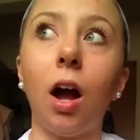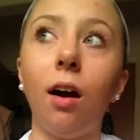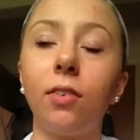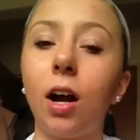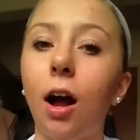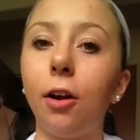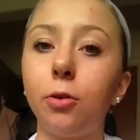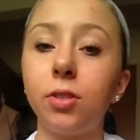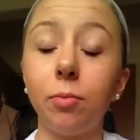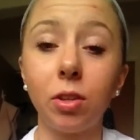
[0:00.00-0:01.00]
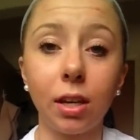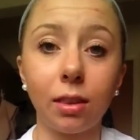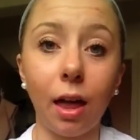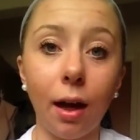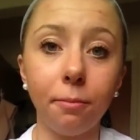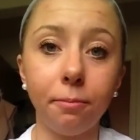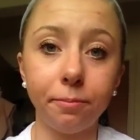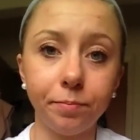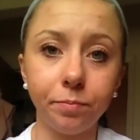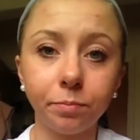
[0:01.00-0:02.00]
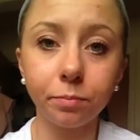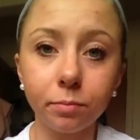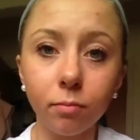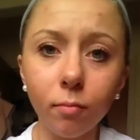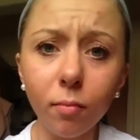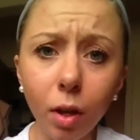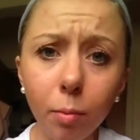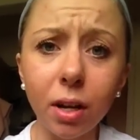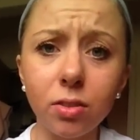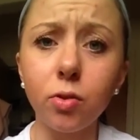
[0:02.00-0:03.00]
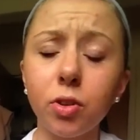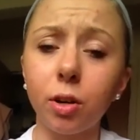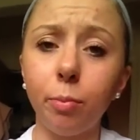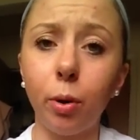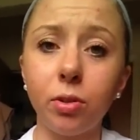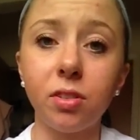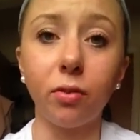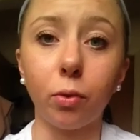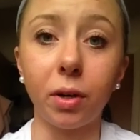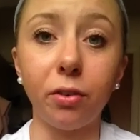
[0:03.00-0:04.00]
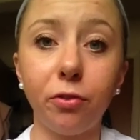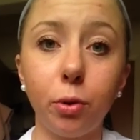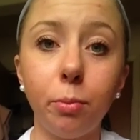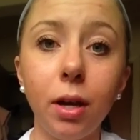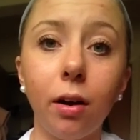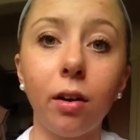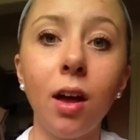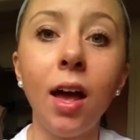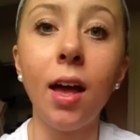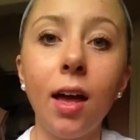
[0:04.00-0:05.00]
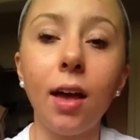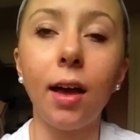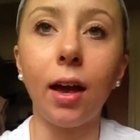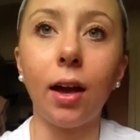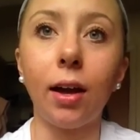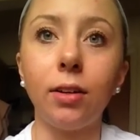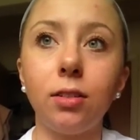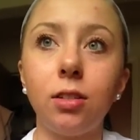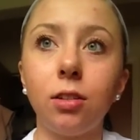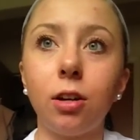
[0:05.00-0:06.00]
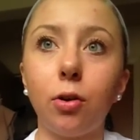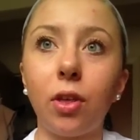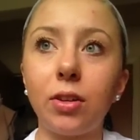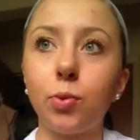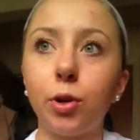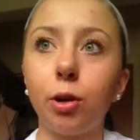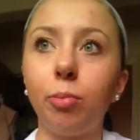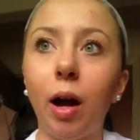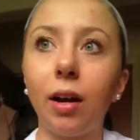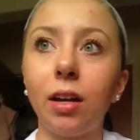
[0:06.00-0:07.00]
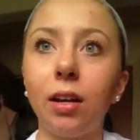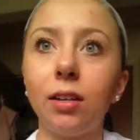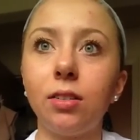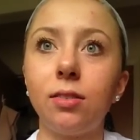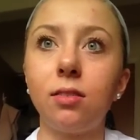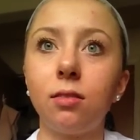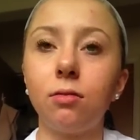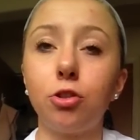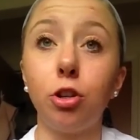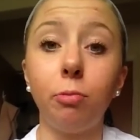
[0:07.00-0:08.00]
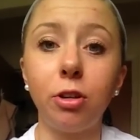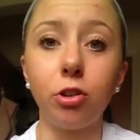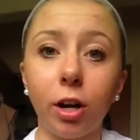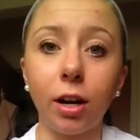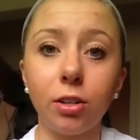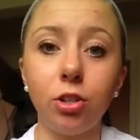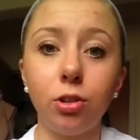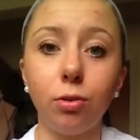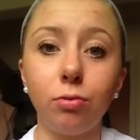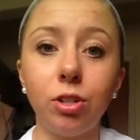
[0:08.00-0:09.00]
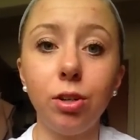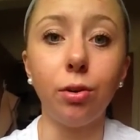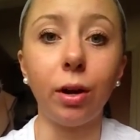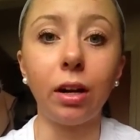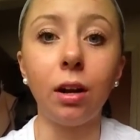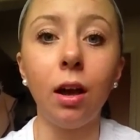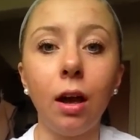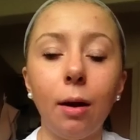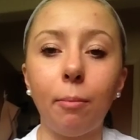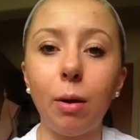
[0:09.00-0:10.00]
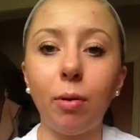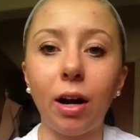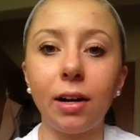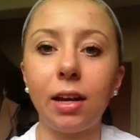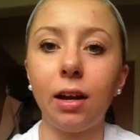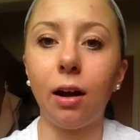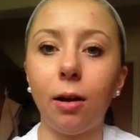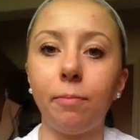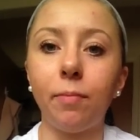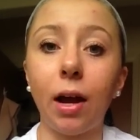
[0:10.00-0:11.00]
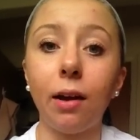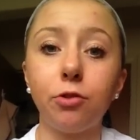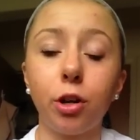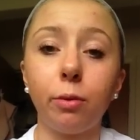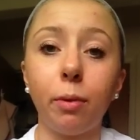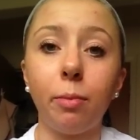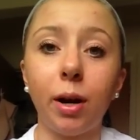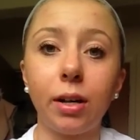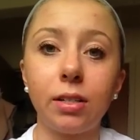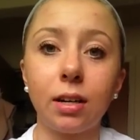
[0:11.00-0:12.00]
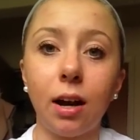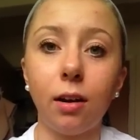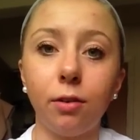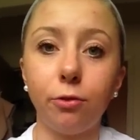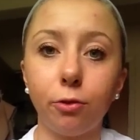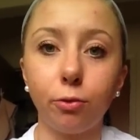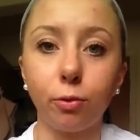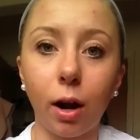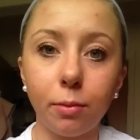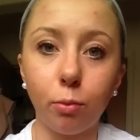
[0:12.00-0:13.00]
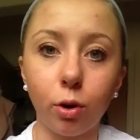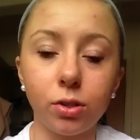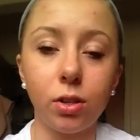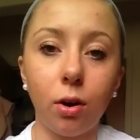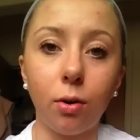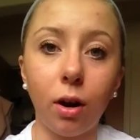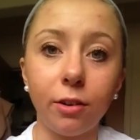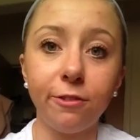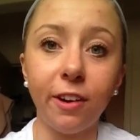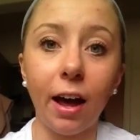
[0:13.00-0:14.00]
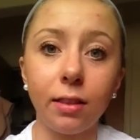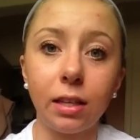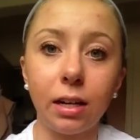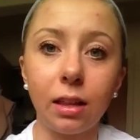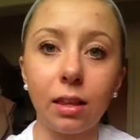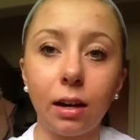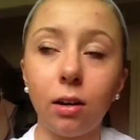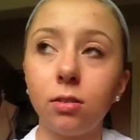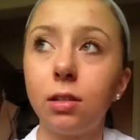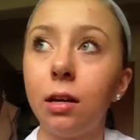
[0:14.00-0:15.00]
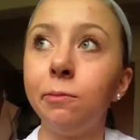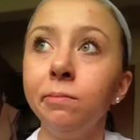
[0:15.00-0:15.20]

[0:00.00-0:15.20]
avocado, something like that, because those are components of a real food meal. And, you know, that's what your body should be trained to do. And my body, I have trained my body to kind of run more so on fat than anything else.